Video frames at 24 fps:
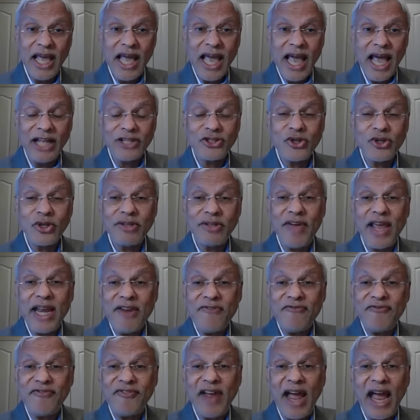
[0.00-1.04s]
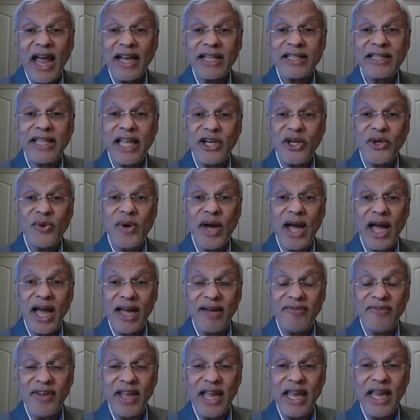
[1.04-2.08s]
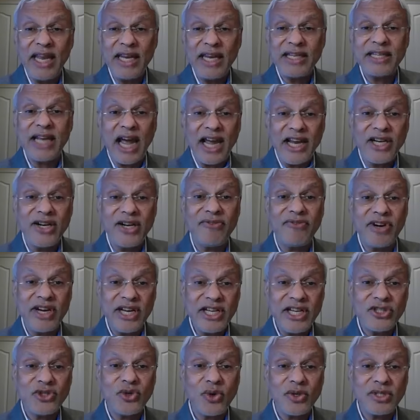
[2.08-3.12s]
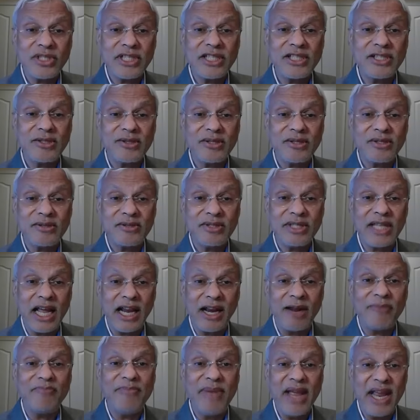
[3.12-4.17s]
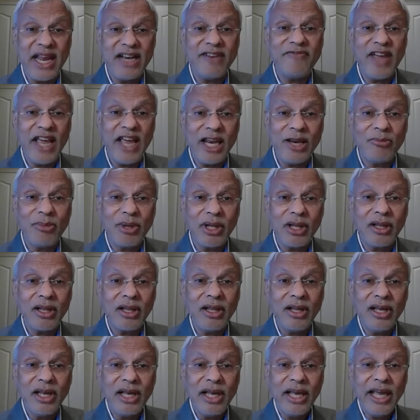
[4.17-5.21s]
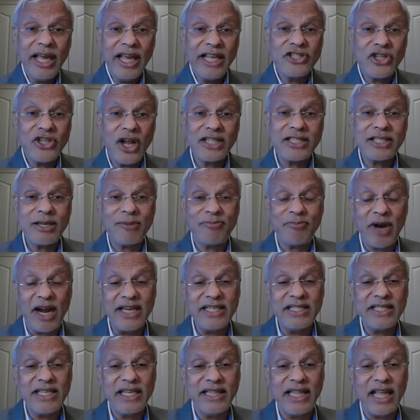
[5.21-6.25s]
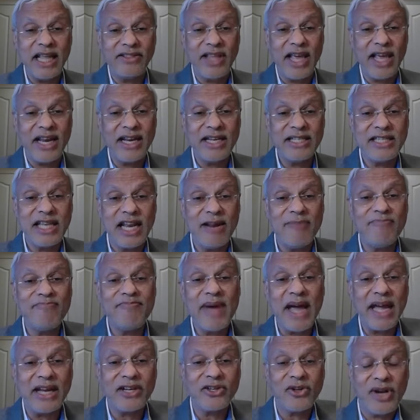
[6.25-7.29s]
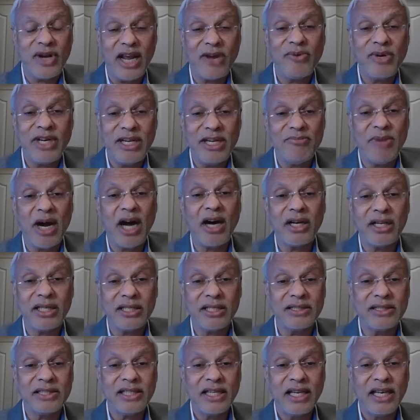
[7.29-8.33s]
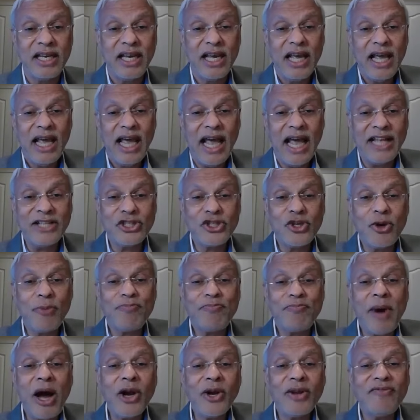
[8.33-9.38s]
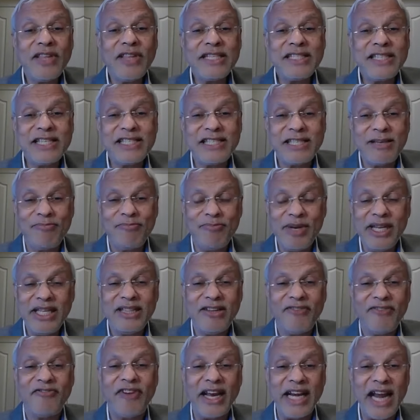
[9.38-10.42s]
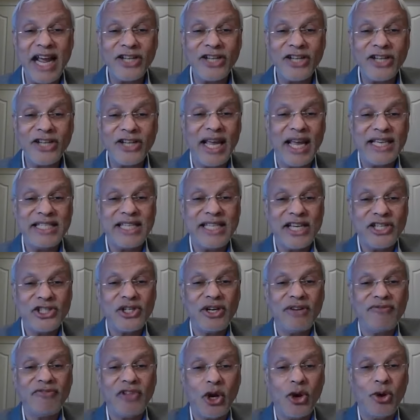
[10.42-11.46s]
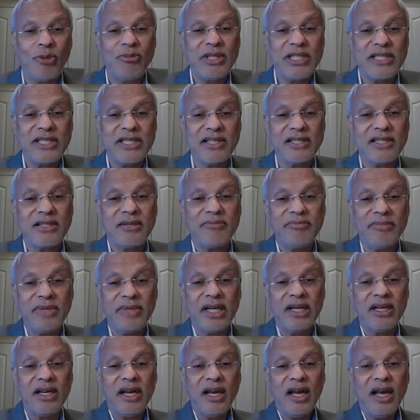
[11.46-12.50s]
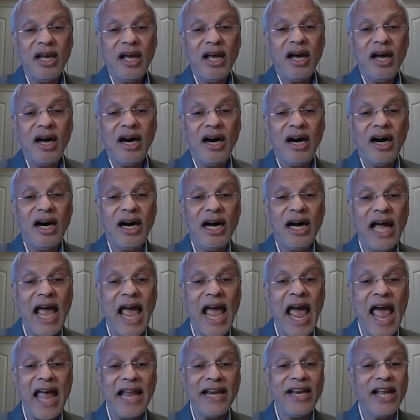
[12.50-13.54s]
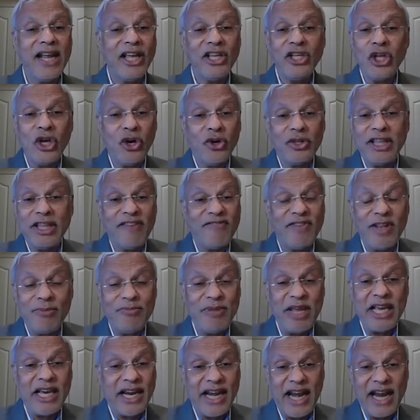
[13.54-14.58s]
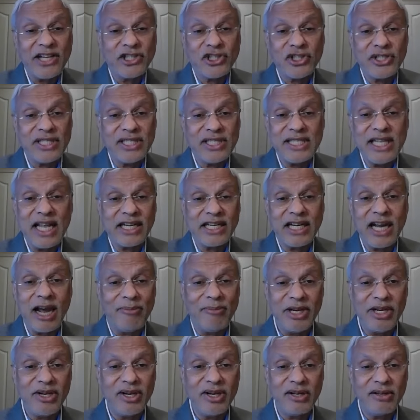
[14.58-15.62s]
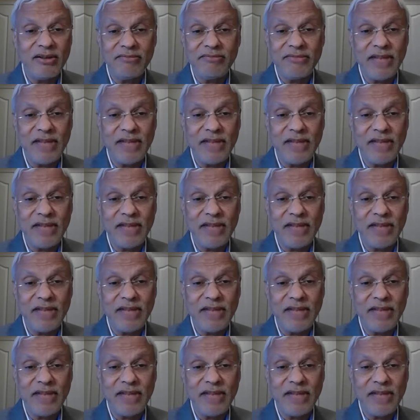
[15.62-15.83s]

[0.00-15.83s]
And so the very fact that you have a tide of resources that are made available it's not surprising that there is an impact on equity markets. And so part of this is simply the financialization of the global system. And there will be corrections that come